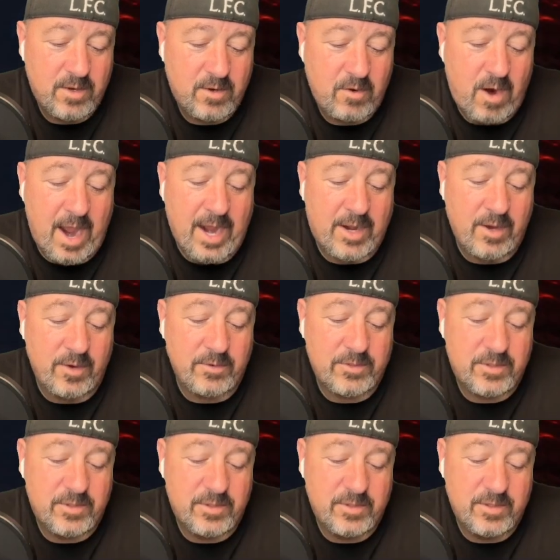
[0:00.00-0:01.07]

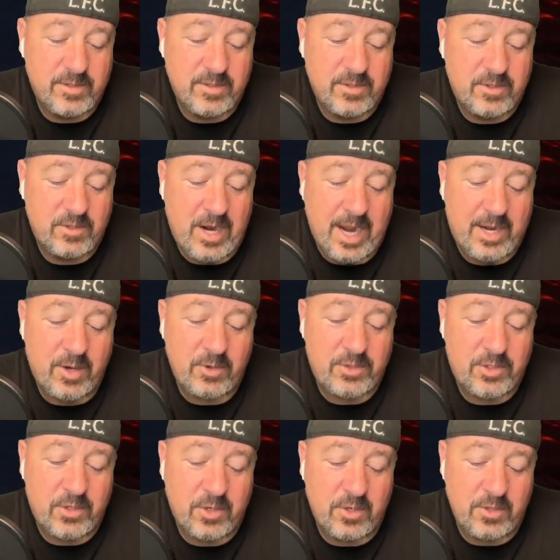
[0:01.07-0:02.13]
Grakos. Drakos
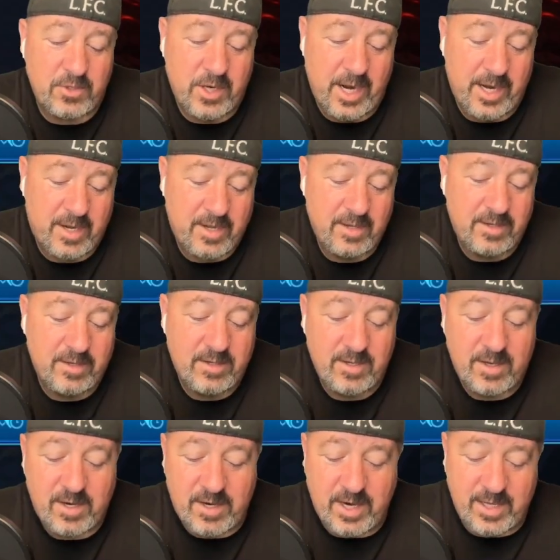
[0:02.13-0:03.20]
Turndrake.
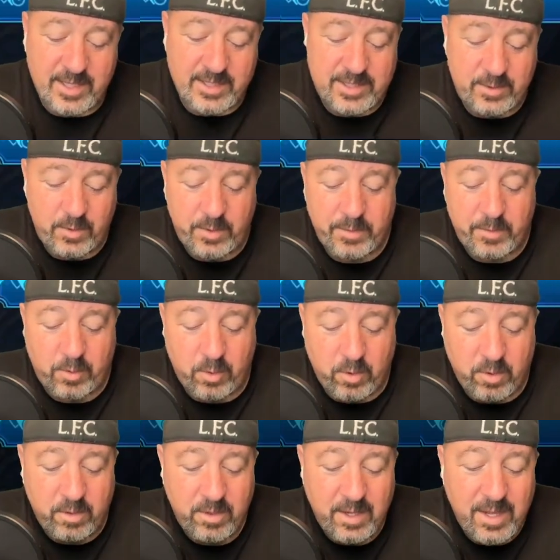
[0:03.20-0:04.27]
Alright, let's see what we
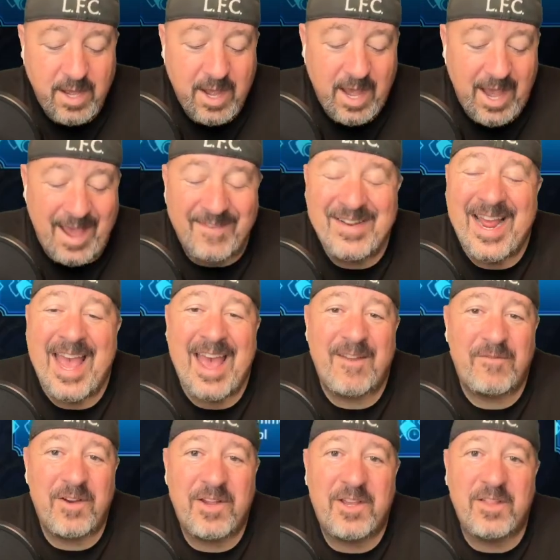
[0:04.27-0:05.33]
pull. I haven't had
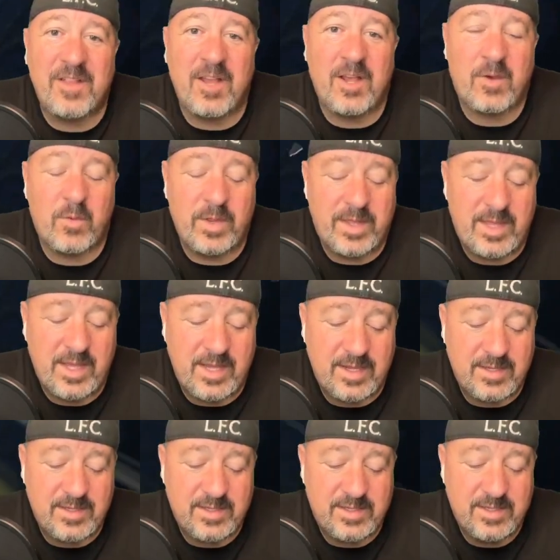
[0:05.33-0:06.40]
very good luck with
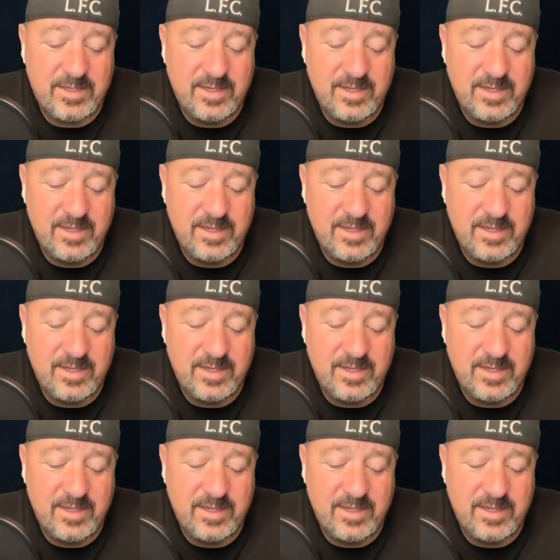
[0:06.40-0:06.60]
these